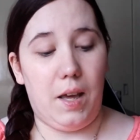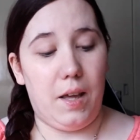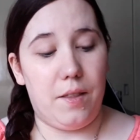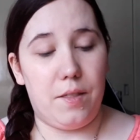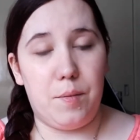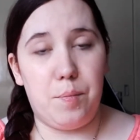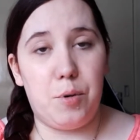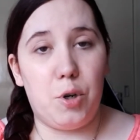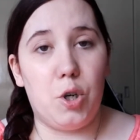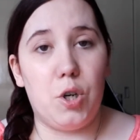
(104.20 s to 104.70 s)

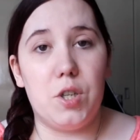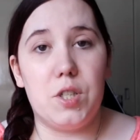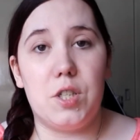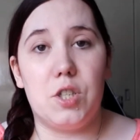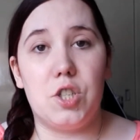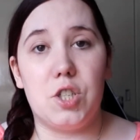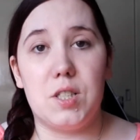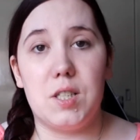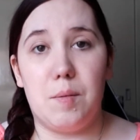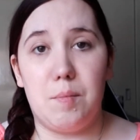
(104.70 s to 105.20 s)
The products are
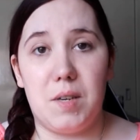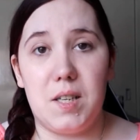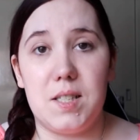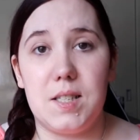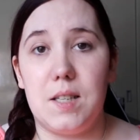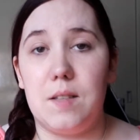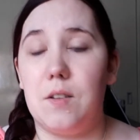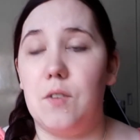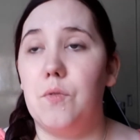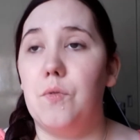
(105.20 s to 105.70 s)
just
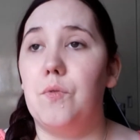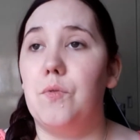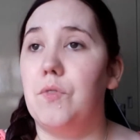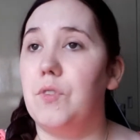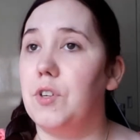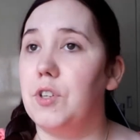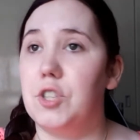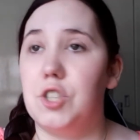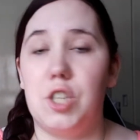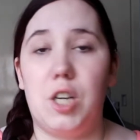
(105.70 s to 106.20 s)
amazing.
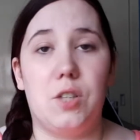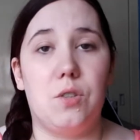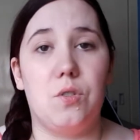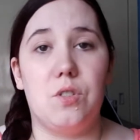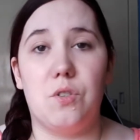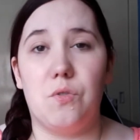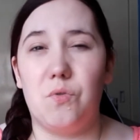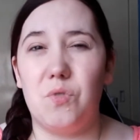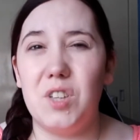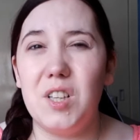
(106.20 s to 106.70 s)
The shadows
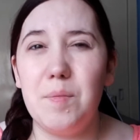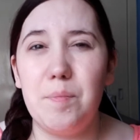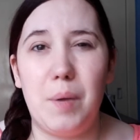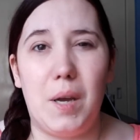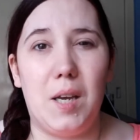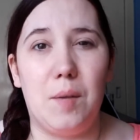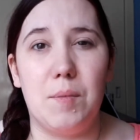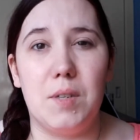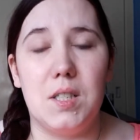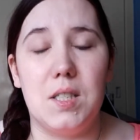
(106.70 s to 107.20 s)
are really
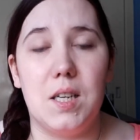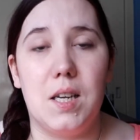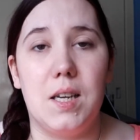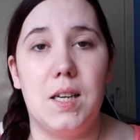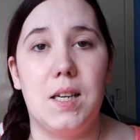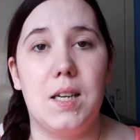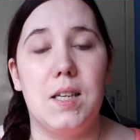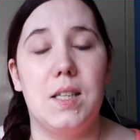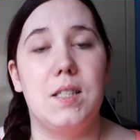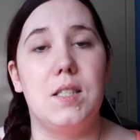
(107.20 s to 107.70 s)

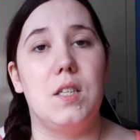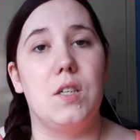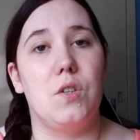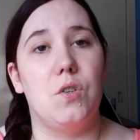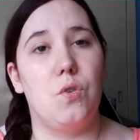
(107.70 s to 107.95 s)
pigmented,